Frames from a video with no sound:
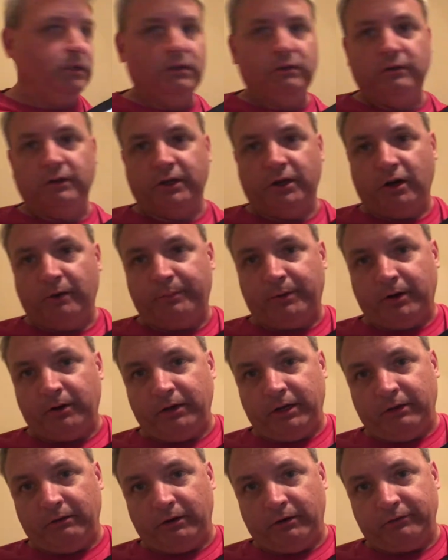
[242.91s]
The
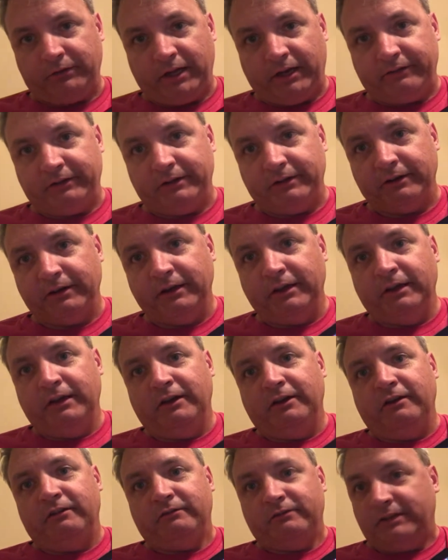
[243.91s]
GoPro Hero 7.
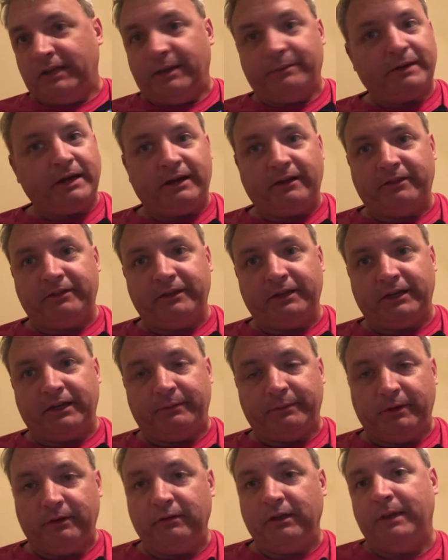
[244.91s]
Same kind of thing.
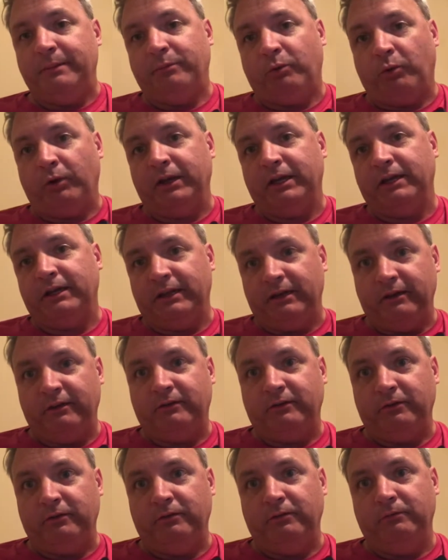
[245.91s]
I've been importing it
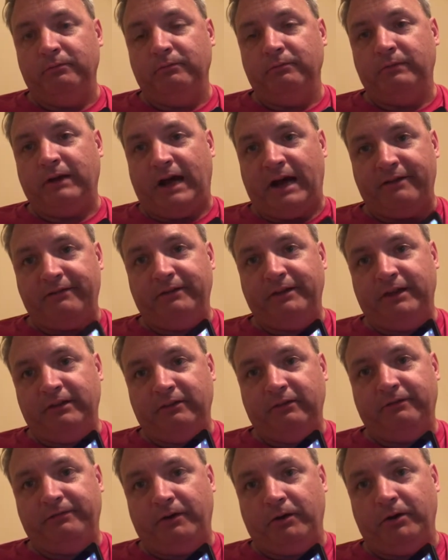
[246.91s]
into I've,
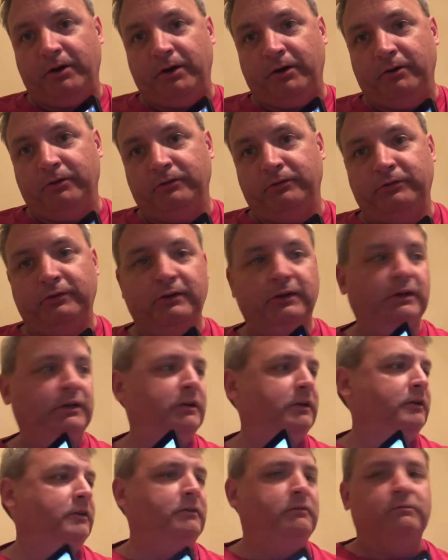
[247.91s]
into photos,
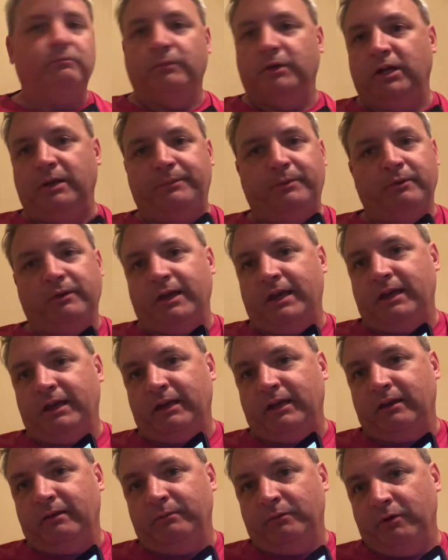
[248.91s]

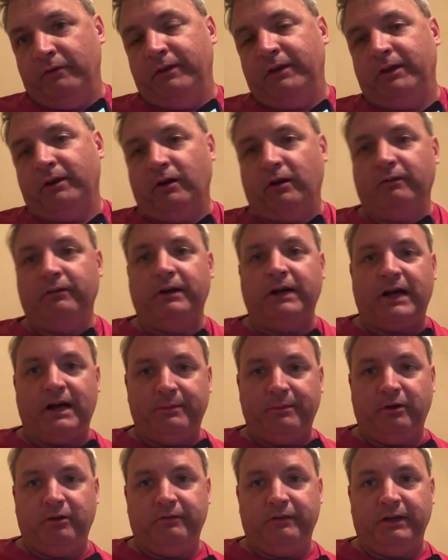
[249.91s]
manipulating it, moving it over to
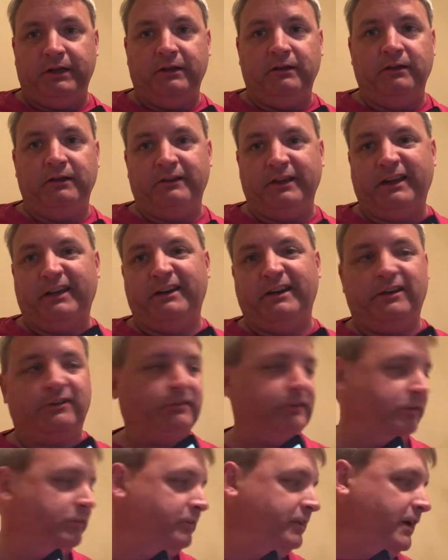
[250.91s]
iMovie. It's like an
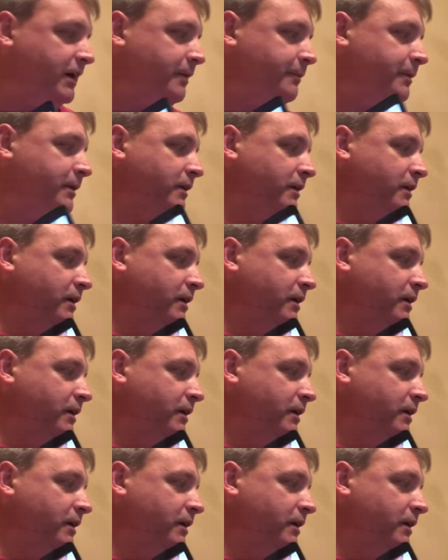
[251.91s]
extra step.